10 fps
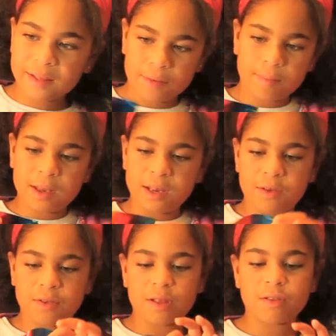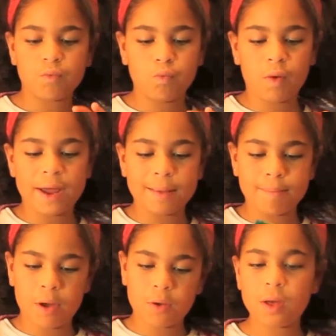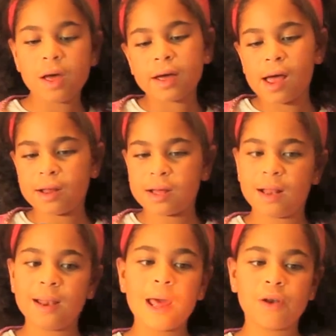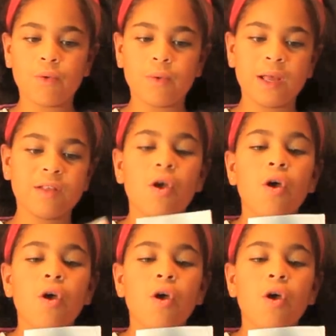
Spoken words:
so I'm going to use this rainbow kind of colour, and always